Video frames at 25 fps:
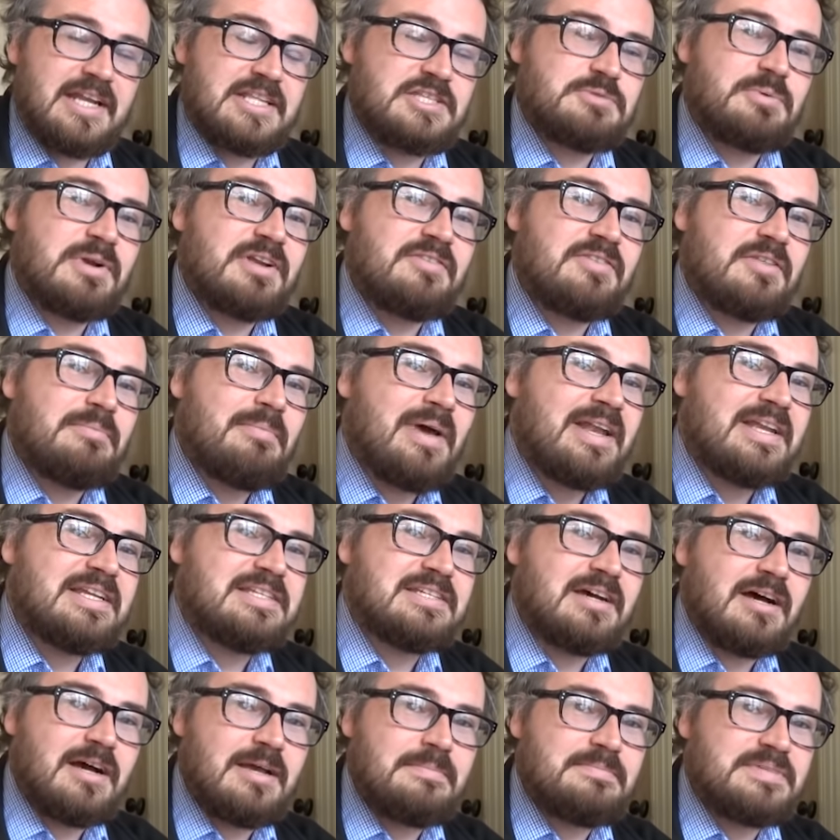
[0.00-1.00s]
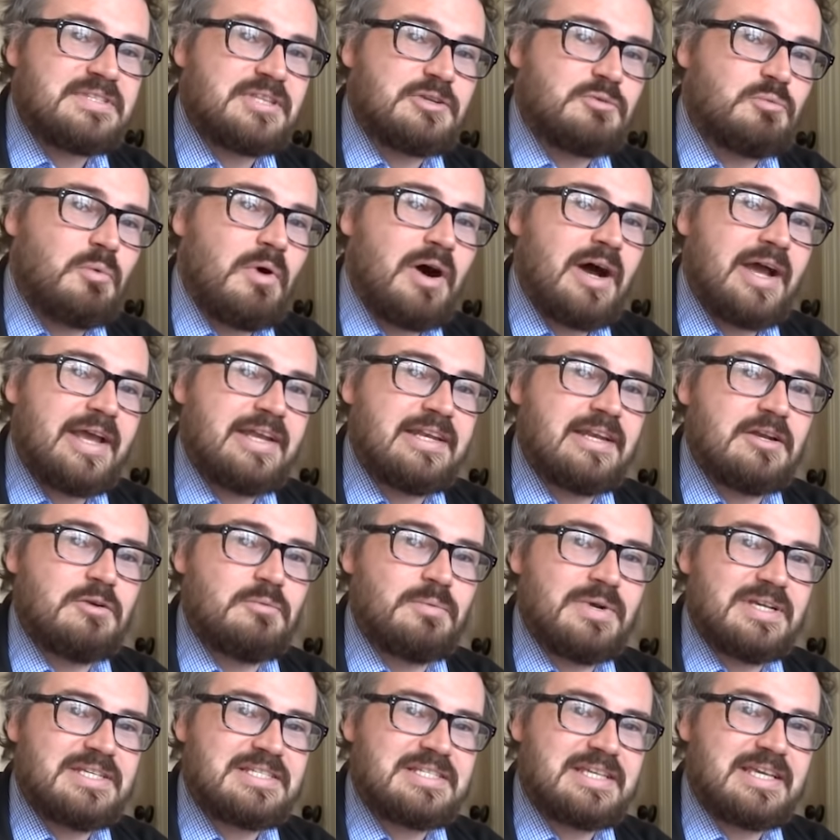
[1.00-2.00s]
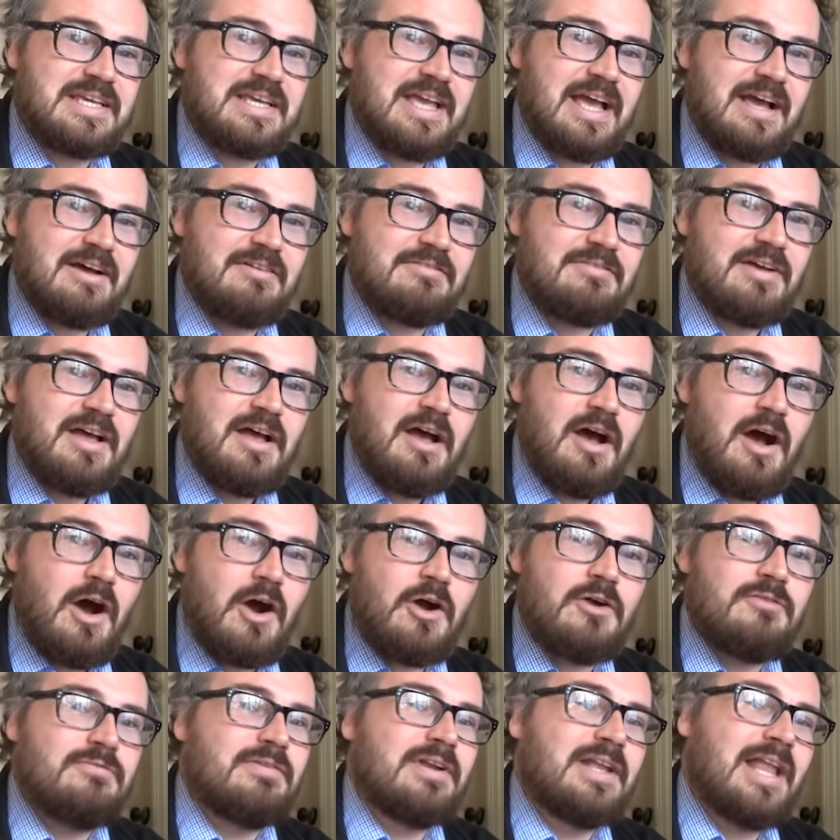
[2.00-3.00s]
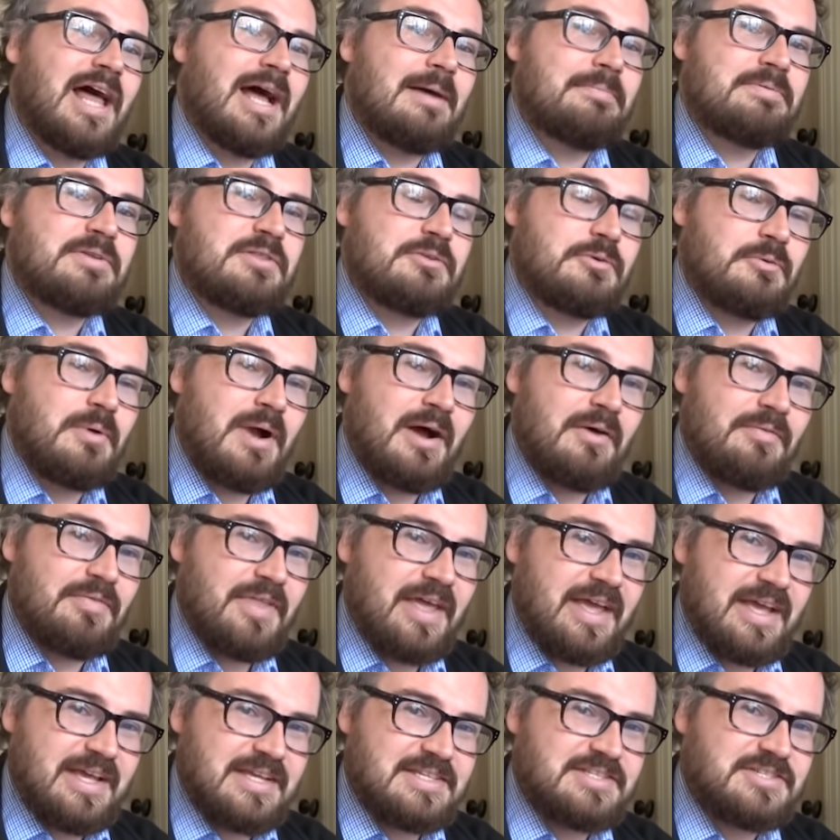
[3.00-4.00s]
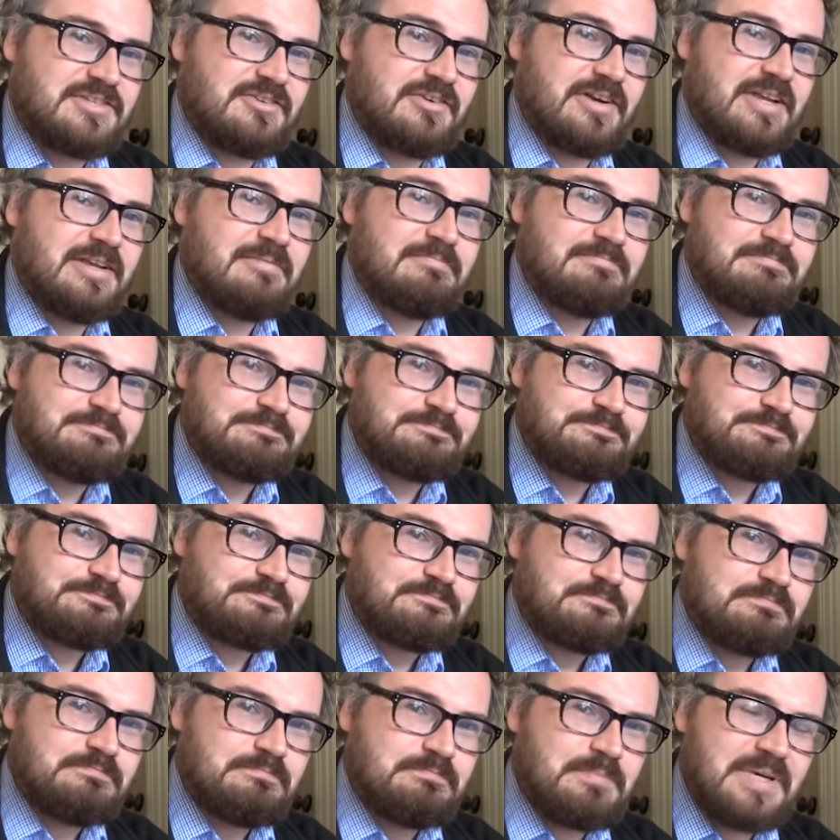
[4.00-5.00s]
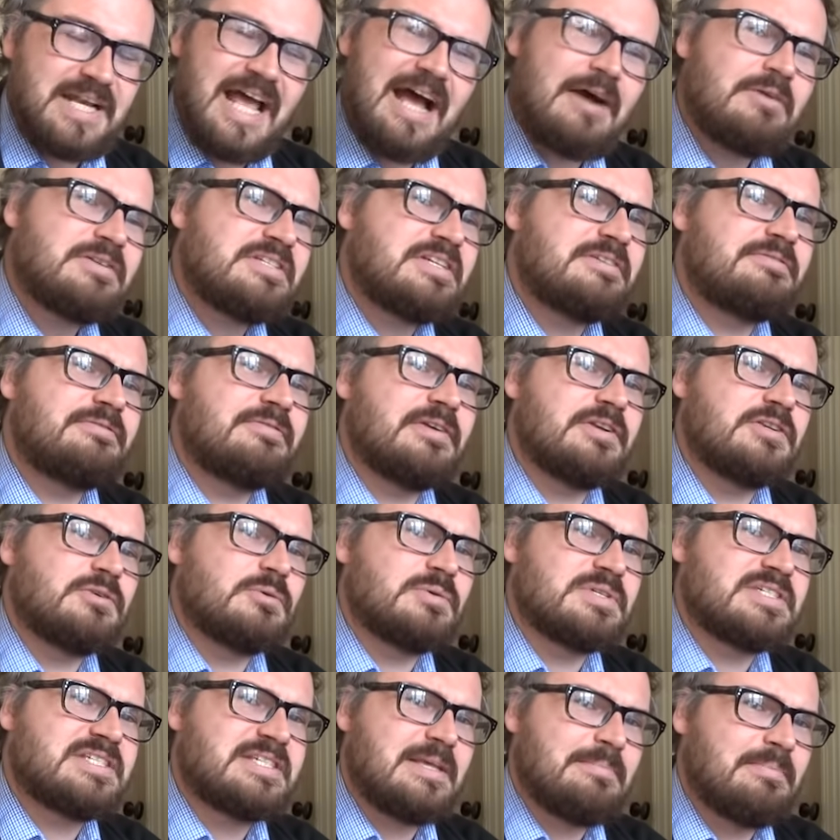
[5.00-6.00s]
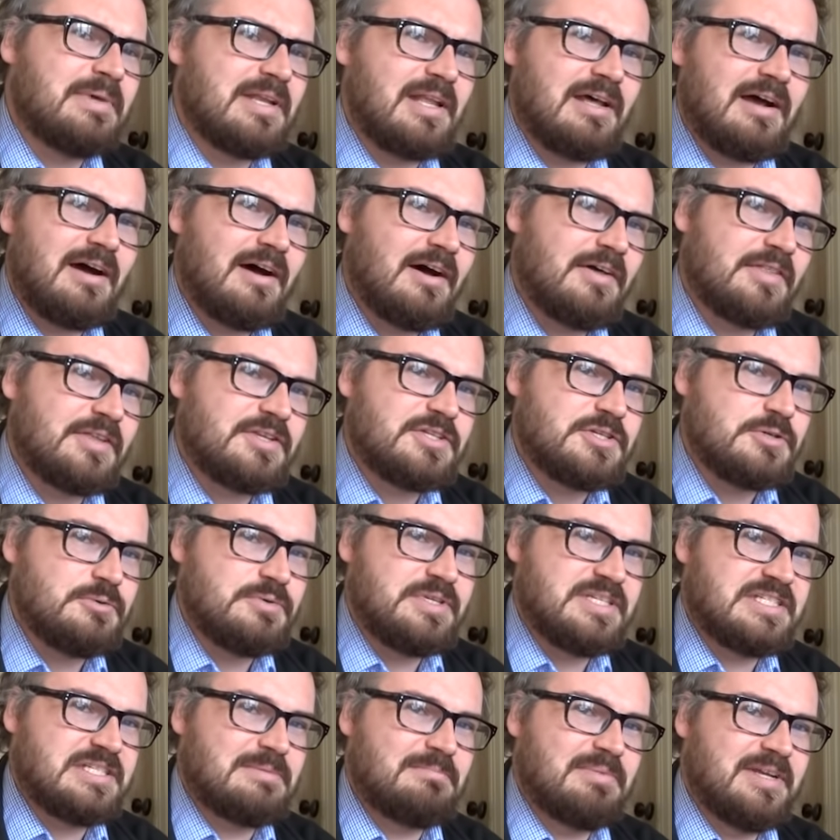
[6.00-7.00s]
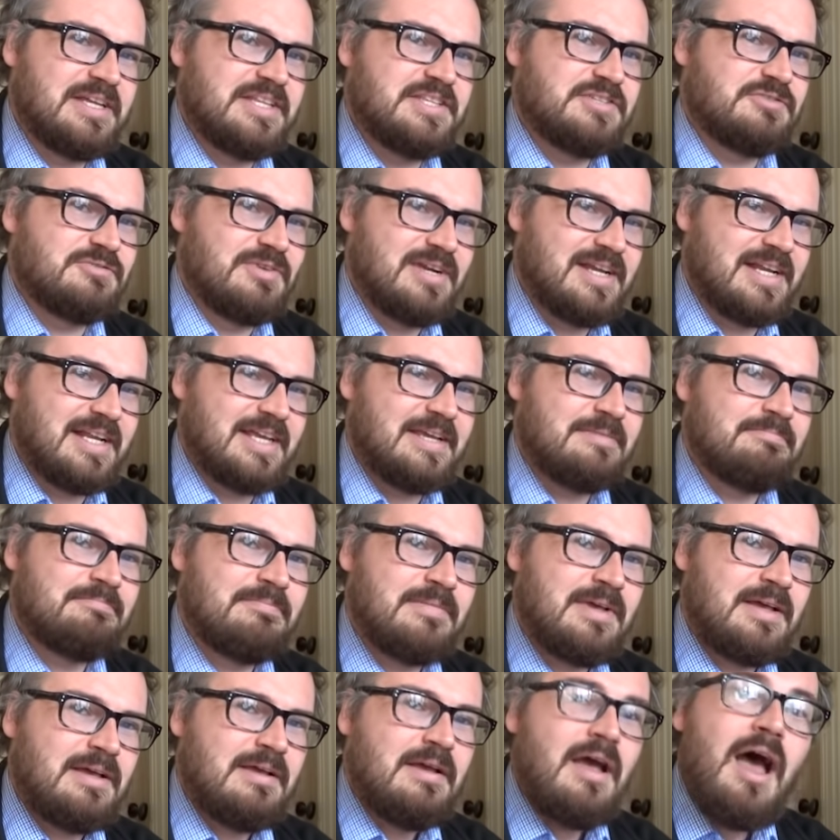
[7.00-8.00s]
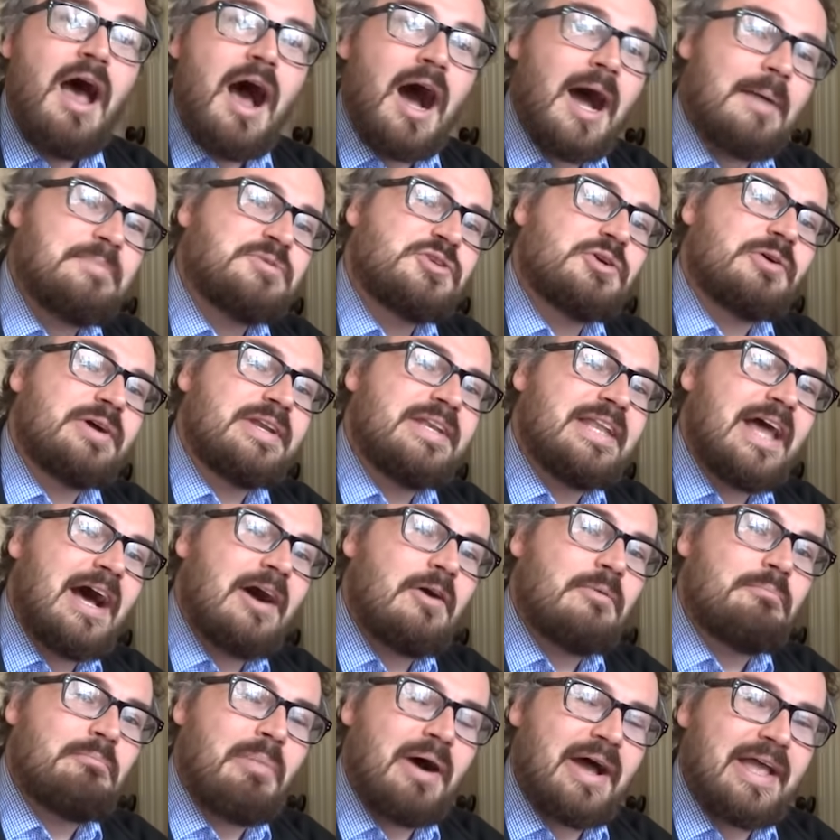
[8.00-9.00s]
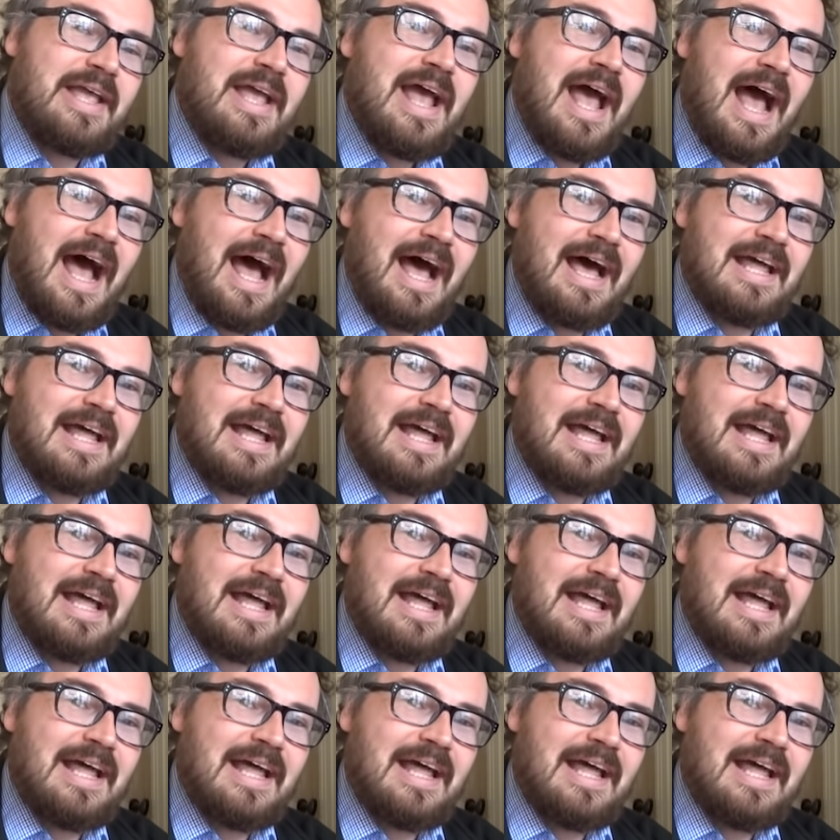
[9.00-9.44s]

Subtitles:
and it's one of the many times that wine and whisky have overlapped throughout their history. But how different or similar are the two disciplines, really? I'm joined now by